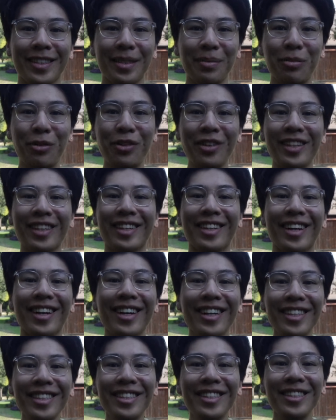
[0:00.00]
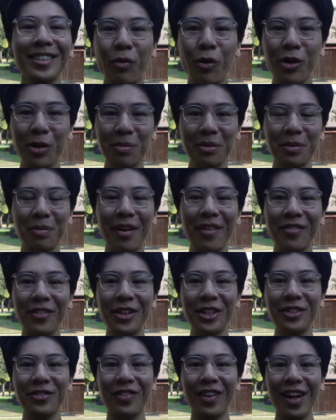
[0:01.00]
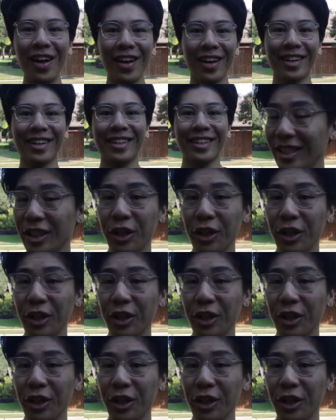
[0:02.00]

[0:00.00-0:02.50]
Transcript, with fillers: Good morning, guys, and welcome to my first vlog.